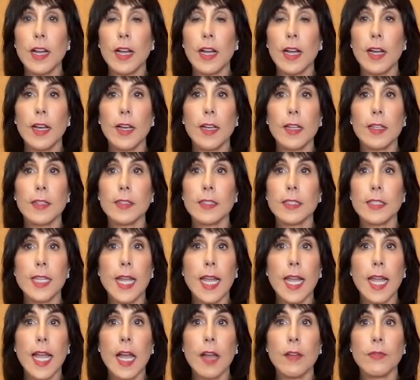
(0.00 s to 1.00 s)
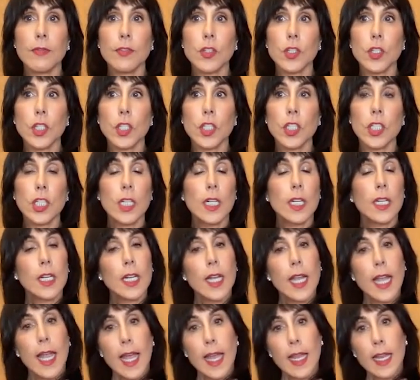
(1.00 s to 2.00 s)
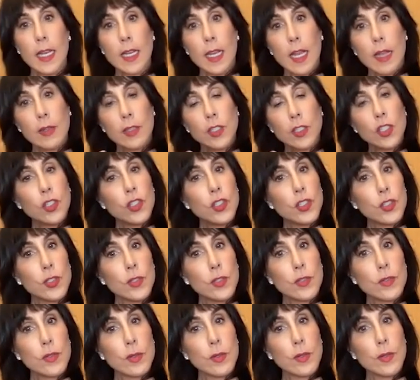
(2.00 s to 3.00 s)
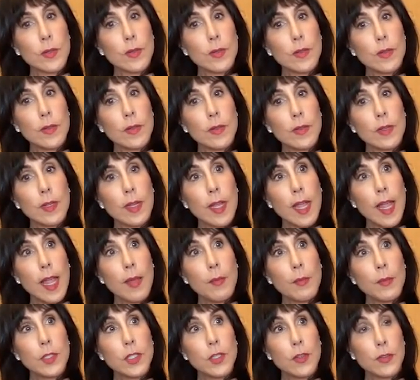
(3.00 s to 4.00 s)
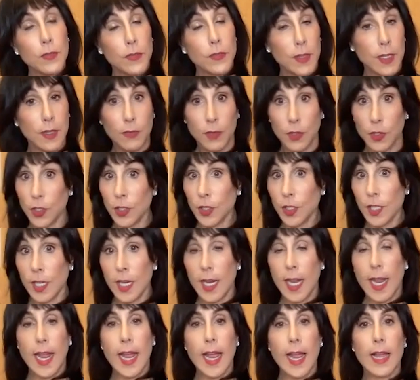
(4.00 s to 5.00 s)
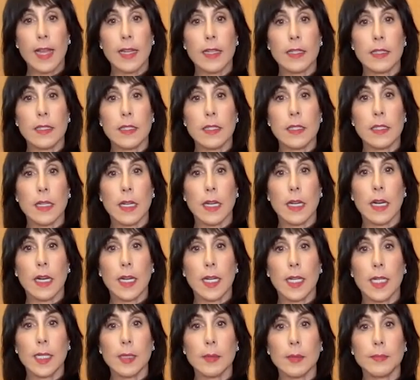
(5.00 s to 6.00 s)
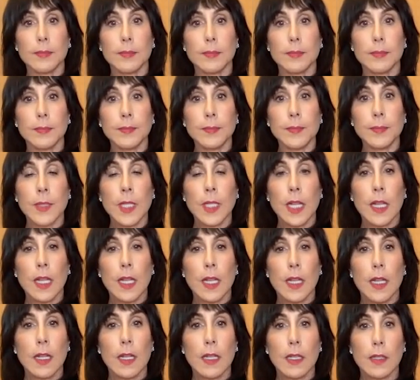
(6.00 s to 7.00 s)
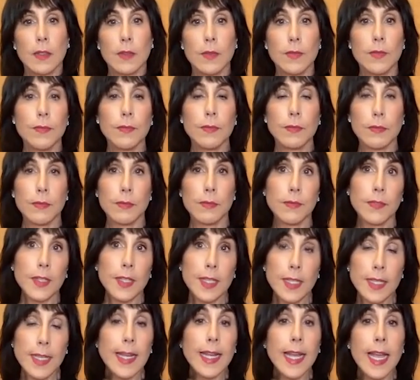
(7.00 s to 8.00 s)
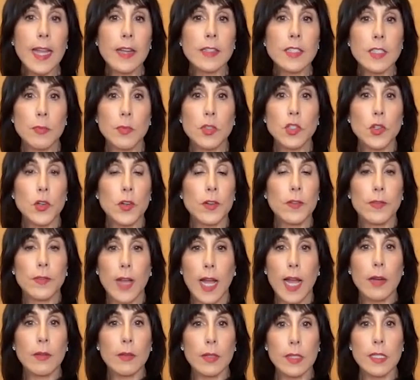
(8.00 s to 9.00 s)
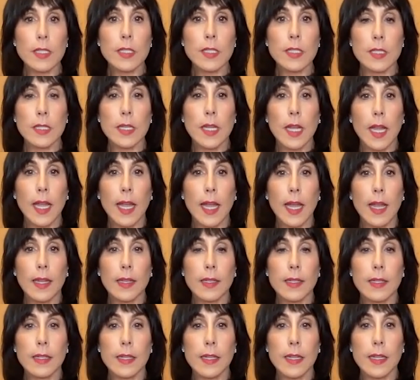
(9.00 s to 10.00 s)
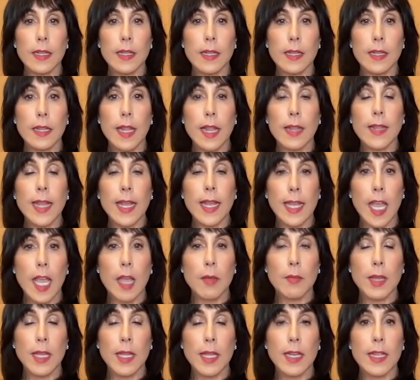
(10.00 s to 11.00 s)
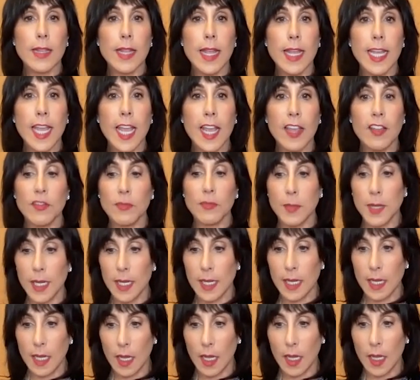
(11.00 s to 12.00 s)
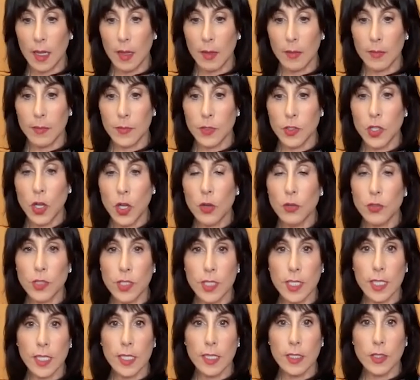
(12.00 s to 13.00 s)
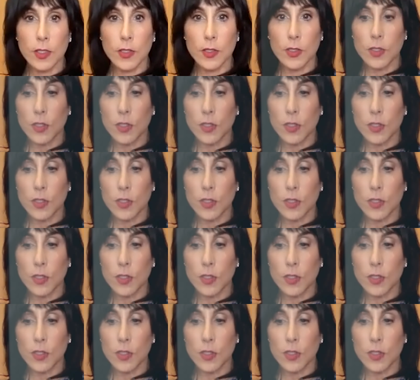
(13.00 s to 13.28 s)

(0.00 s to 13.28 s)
uh, the day after, and it just eh, it was a fever and um, feeling like I had some sort of virus. And then they came in and they gave me um, Tosi.